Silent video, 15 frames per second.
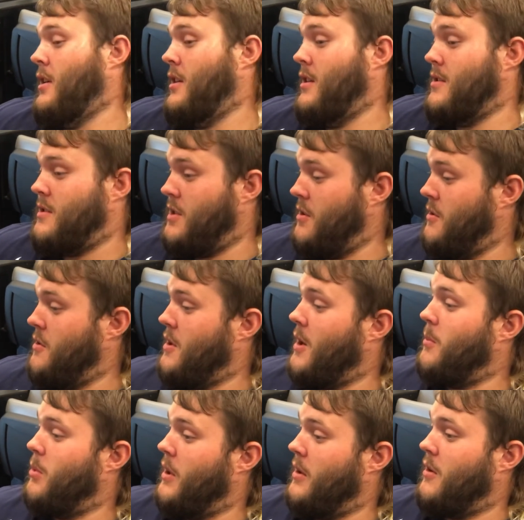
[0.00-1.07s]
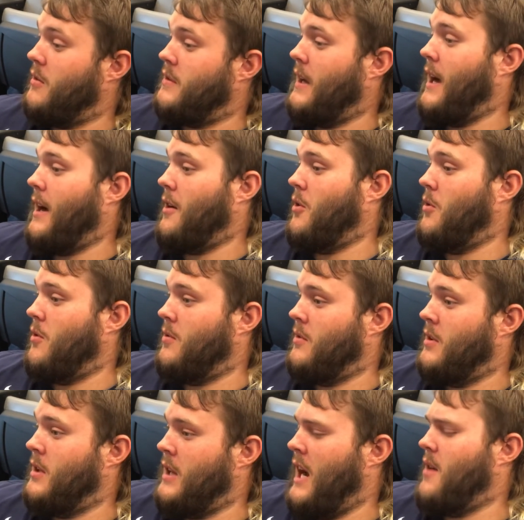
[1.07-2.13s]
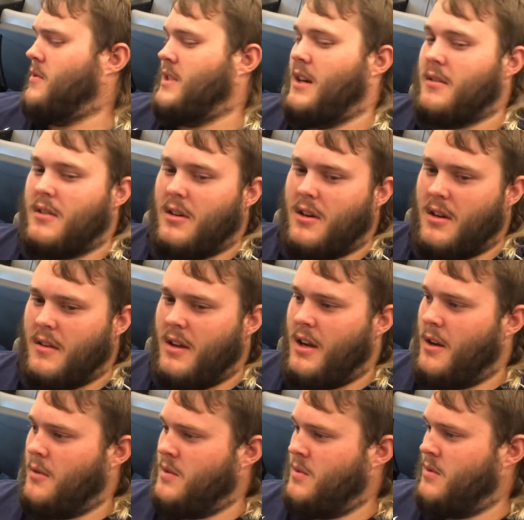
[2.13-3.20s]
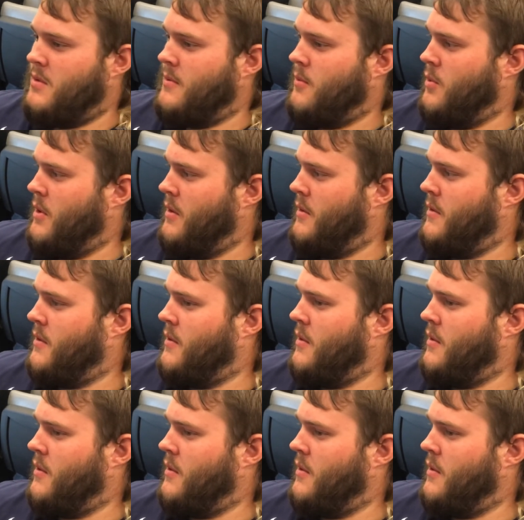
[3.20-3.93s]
and senior year I played all tackle, and I was out there, I think I was with